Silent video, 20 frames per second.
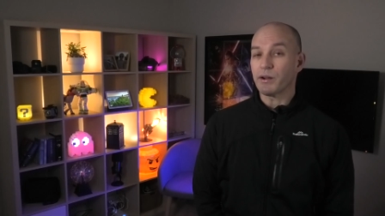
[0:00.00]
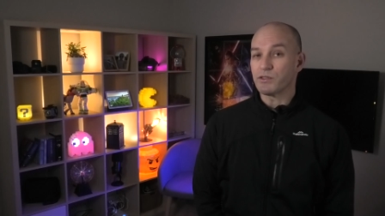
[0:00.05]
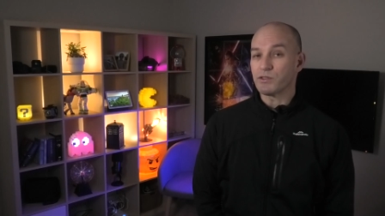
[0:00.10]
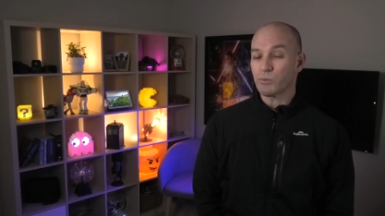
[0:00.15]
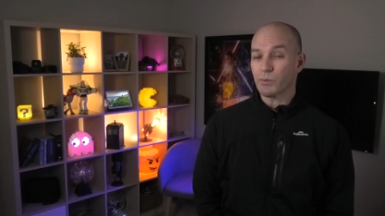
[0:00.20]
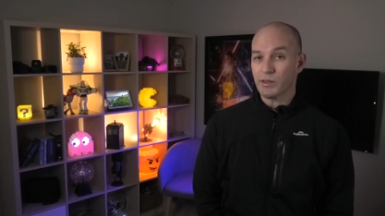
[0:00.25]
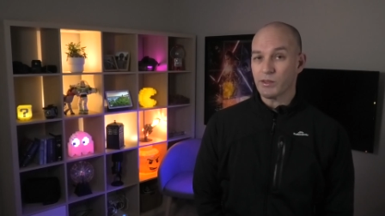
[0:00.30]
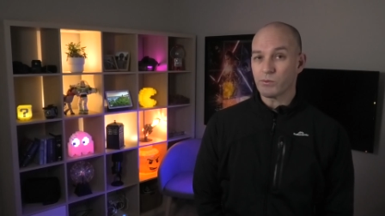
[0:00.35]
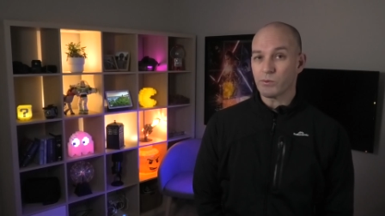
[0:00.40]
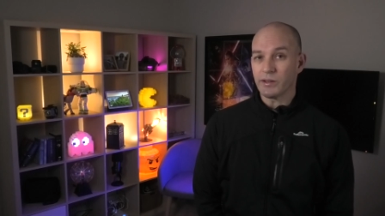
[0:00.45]

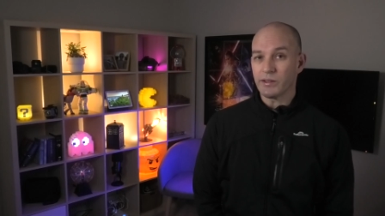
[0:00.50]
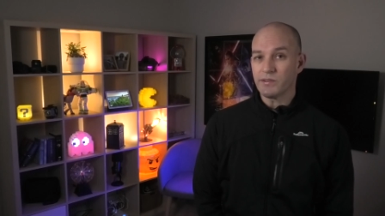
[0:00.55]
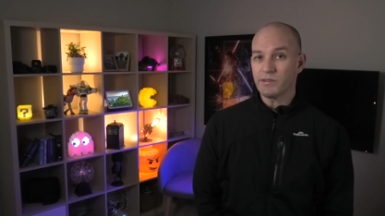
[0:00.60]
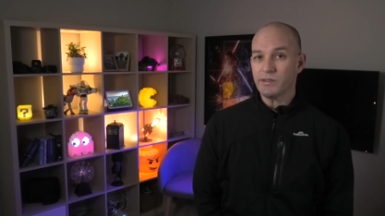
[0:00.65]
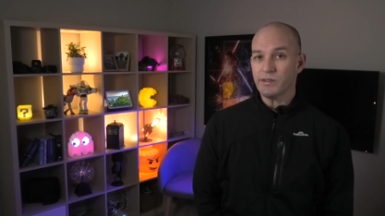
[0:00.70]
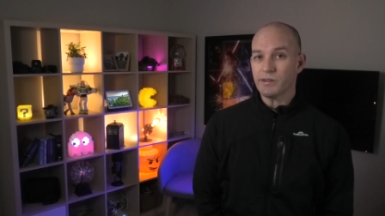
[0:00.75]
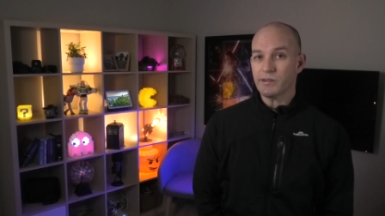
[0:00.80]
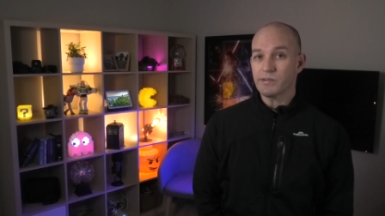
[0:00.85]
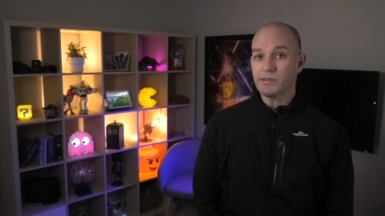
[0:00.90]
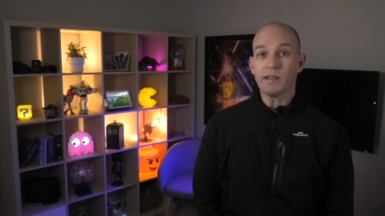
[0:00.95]

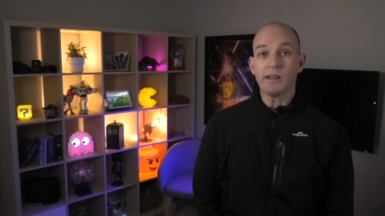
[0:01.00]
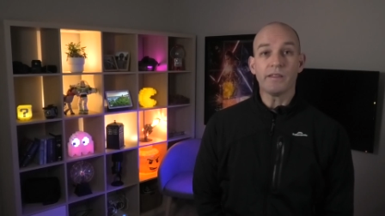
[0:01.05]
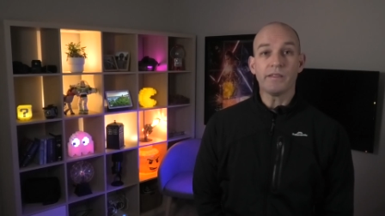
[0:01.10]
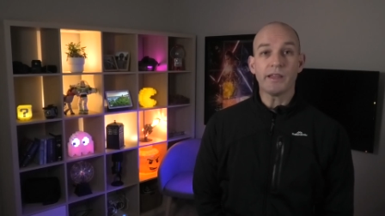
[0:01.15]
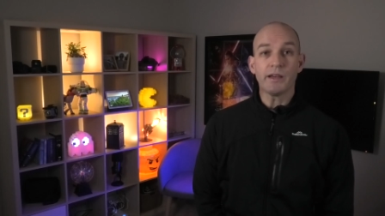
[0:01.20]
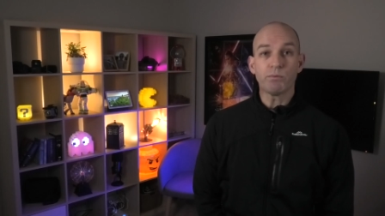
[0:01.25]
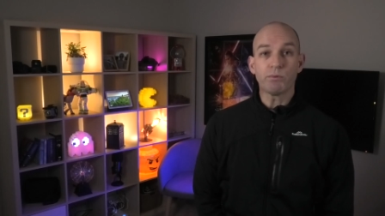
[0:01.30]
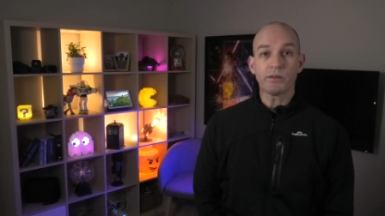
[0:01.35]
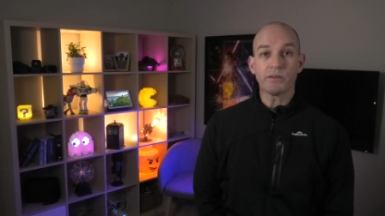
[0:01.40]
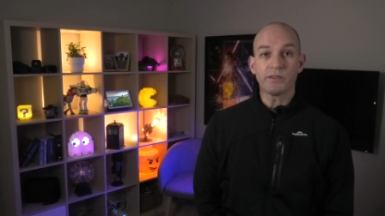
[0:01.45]
2026, they
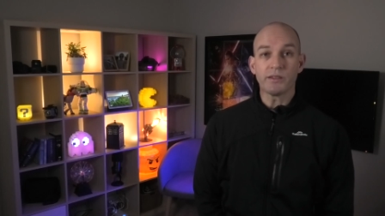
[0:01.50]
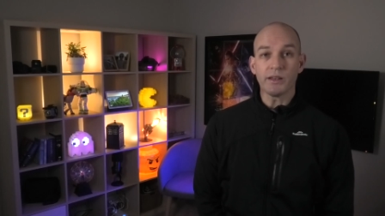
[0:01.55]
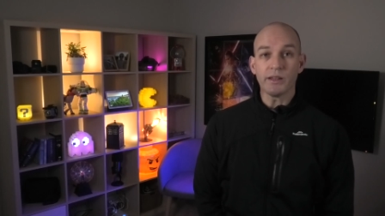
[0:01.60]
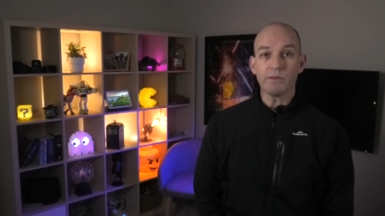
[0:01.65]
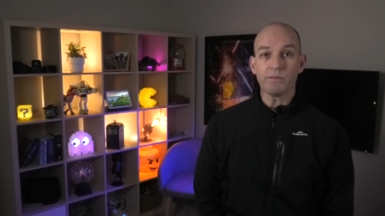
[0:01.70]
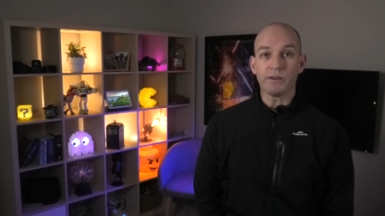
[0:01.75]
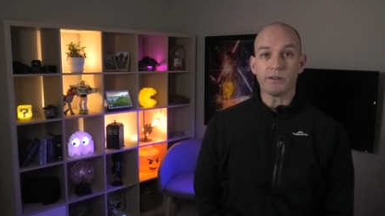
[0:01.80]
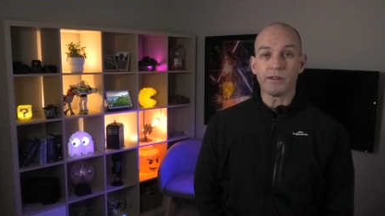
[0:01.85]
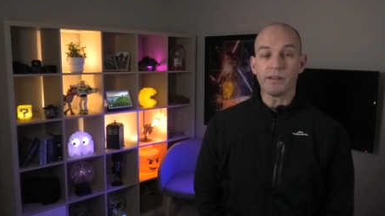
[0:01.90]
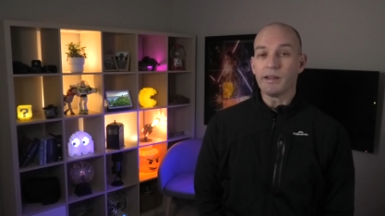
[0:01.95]
would have
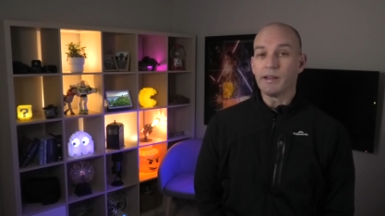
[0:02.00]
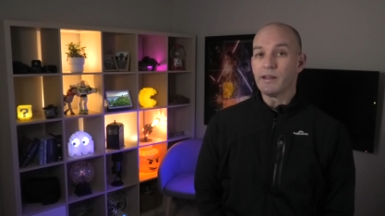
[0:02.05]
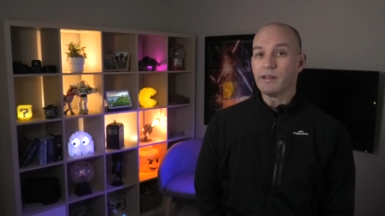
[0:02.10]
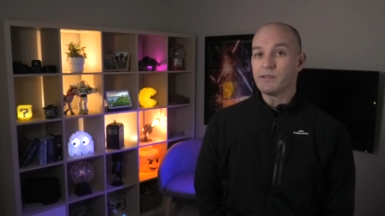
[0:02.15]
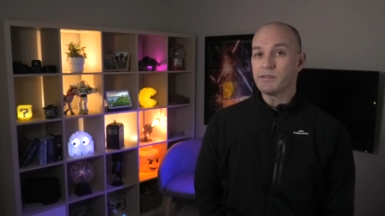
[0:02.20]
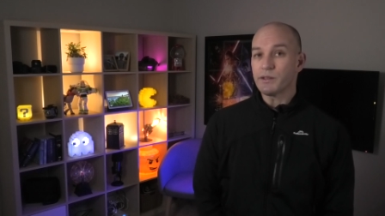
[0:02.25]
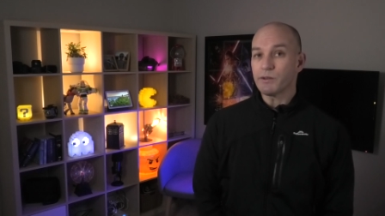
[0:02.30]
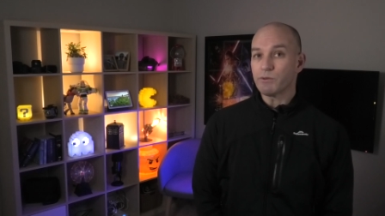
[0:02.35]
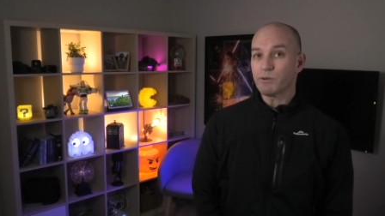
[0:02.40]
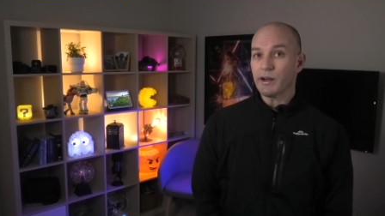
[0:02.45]
delivered
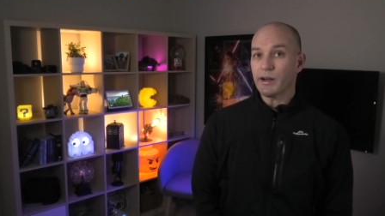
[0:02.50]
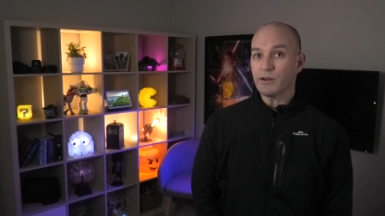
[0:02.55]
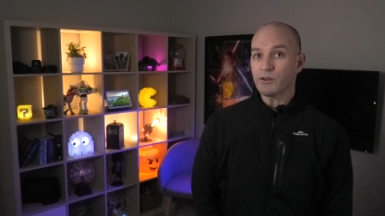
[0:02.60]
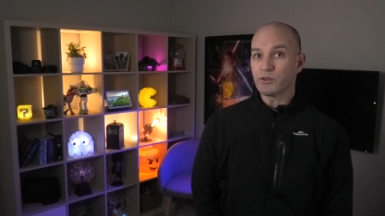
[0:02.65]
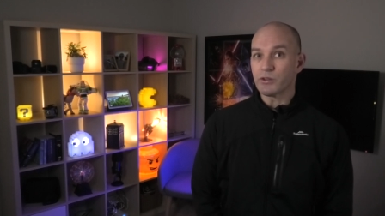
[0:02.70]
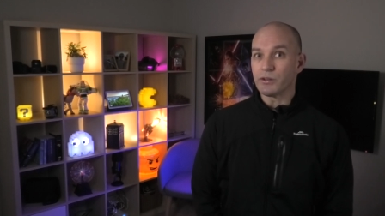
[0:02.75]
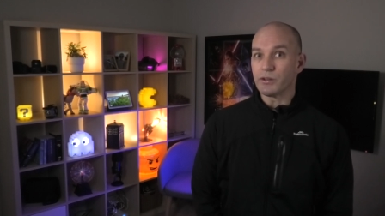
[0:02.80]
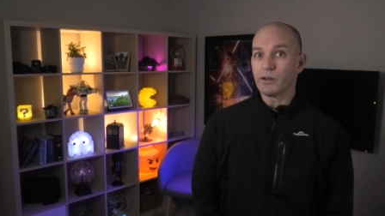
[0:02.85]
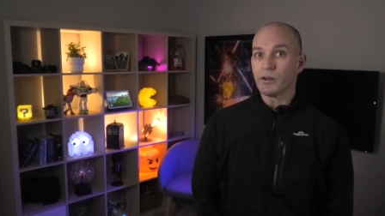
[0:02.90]
several hundred